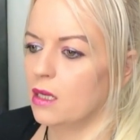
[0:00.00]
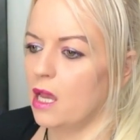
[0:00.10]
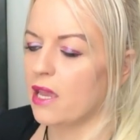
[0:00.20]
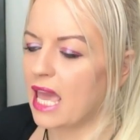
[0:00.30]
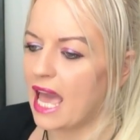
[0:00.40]

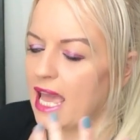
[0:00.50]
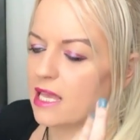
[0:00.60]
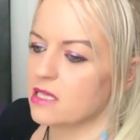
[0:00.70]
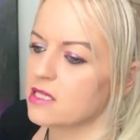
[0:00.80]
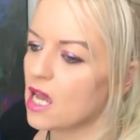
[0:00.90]
Okay,
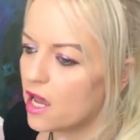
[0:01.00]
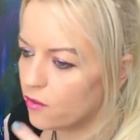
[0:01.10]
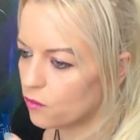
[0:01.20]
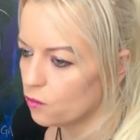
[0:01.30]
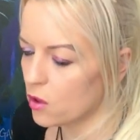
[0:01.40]

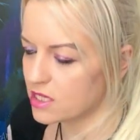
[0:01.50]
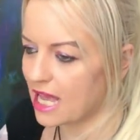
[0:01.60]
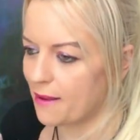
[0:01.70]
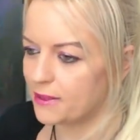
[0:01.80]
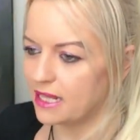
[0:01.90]
so what's
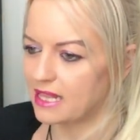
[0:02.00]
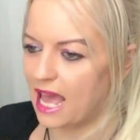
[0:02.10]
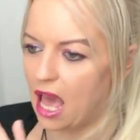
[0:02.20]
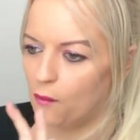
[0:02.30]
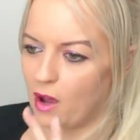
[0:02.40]
happening
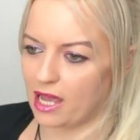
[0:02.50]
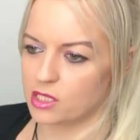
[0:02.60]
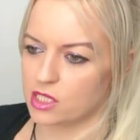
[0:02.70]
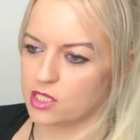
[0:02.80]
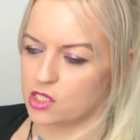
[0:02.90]
there, why I
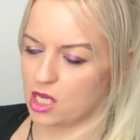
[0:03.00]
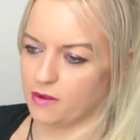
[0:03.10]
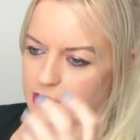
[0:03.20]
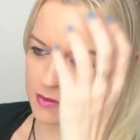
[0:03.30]
just stopped is